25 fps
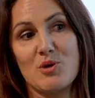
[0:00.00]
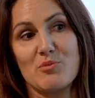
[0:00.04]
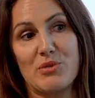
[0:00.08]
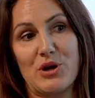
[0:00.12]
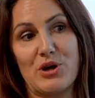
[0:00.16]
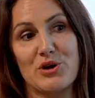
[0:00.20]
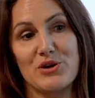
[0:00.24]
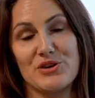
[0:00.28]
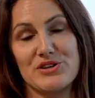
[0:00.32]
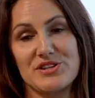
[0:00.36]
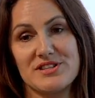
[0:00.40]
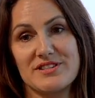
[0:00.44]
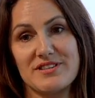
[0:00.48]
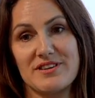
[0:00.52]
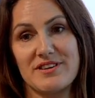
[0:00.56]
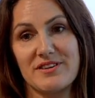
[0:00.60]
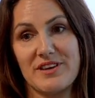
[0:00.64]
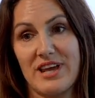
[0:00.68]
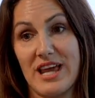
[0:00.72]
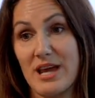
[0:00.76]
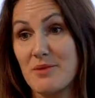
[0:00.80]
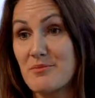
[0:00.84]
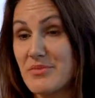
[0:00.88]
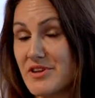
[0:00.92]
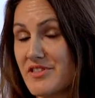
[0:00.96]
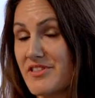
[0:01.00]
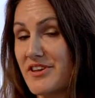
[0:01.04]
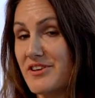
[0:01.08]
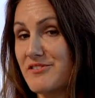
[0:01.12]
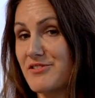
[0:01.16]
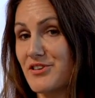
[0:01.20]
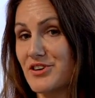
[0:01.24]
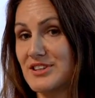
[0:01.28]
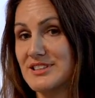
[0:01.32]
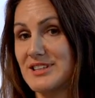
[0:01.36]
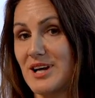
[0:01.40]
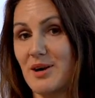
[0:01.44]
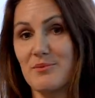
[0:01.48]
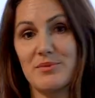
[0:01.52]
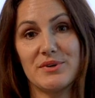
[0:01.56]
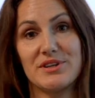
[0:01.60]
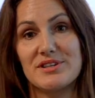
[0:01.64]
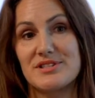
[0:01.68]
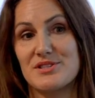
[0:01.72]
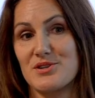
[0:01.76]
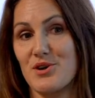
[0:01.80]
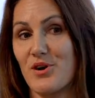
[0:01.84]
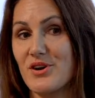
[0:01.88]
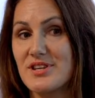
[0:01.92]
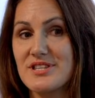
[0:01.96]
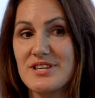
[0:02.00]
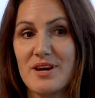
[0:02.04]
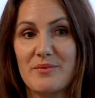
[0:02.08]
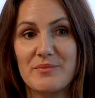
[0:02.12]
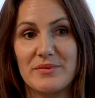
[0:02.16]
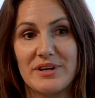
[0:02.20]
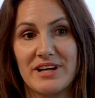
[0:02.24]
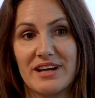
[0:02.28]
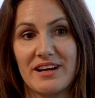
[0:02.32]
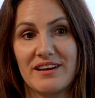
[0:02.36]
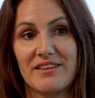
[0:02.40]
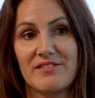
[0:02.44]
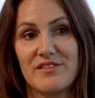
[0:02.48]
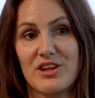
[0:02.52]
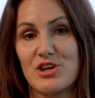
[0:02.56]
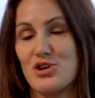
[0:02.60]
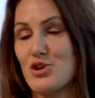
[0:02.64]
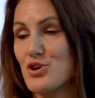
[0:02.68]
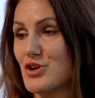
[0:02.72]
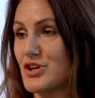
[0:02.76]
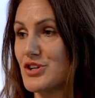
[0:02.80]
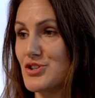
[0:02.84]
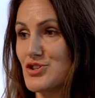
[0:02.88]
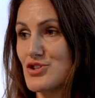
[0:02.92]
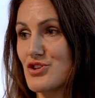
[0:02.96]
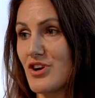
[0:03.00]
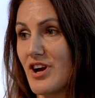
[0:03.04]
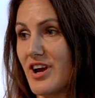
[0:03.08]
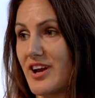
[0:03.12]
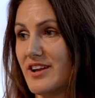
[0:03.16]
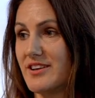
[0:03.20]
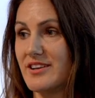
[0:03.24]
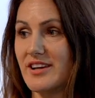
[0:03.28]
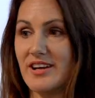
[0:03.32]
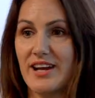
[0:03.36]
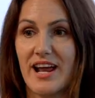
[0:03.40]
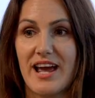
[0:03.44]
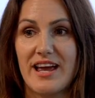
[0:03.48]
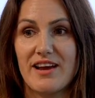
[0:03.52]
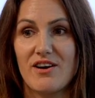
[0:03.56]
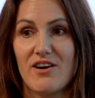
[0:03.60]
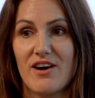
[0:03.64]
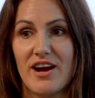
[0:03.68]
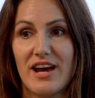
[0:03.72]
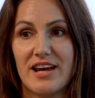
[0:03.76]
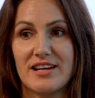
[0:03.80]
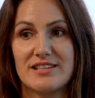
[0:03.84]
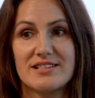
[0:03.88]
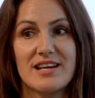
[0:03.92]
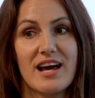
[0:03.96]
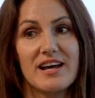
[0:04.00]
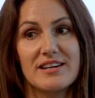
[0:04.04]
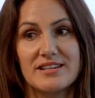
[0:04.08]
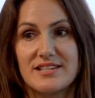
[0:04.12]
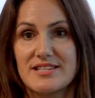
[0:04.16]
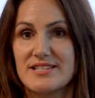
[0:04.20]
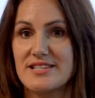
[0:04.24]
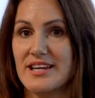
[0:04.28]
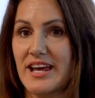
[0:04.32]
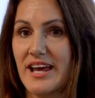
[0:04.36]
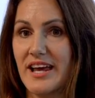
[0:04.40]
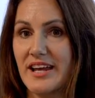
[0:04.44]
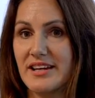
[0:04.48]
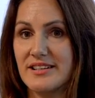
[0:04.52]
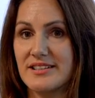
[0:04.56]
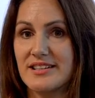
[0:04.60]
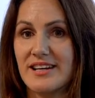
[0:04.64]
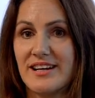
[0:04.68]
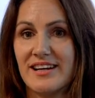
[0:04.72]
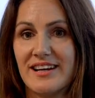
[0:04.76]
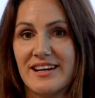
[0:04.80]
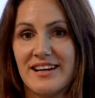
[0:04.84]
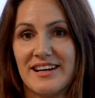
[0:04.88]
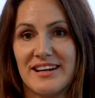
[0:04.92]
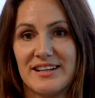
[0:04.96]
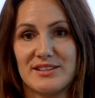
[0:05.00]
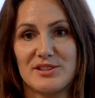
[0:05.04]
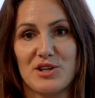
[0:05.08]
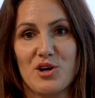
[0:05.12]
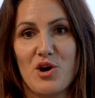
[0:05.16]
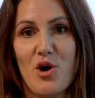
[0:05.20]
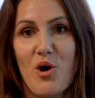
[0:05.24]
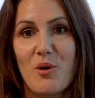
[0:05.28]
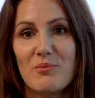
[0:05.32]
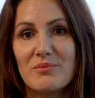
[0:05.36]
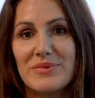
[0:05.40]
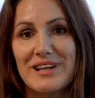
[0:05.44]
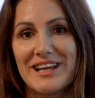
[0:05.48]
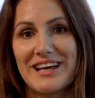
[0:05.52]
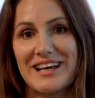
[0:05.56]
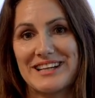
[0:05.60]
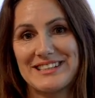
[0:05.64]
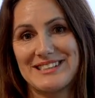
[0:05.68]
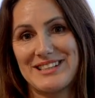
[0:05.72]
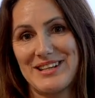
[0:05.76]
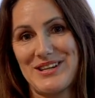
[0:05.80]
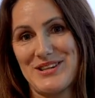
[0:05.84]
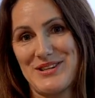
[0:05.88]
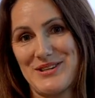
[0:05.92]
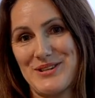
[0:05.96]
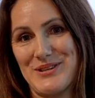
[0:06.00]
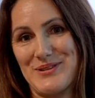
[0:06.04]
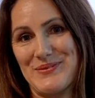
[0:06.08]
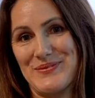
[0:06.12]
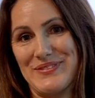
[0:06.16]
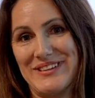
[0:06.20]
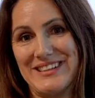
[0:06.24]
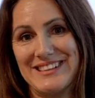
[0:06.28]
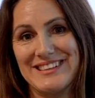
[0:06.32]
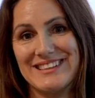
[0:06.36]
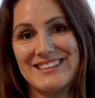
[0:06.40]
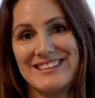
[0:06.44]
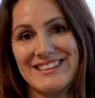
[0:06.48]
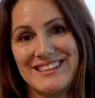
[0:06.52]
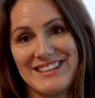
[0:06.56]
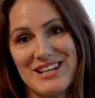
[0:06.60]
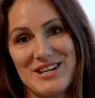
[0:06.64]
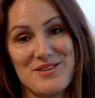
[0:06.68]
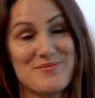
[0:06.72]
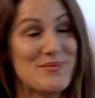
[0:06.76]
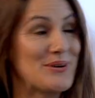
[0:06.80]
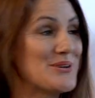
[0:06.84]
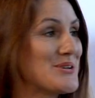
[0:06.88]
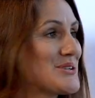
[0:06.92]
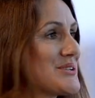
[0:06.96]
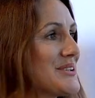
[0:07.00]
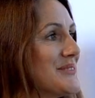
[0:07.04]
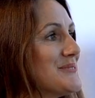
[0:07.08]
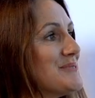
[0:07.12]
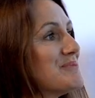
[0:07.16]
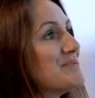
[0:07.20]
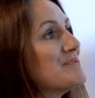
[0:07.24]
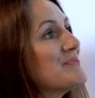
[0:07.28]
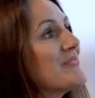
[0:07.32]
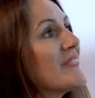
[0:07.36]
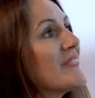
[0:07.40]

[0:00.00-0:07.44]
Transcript: Because empathy, for example, is not something that you can train an A I to understand. It's a complex human emotion.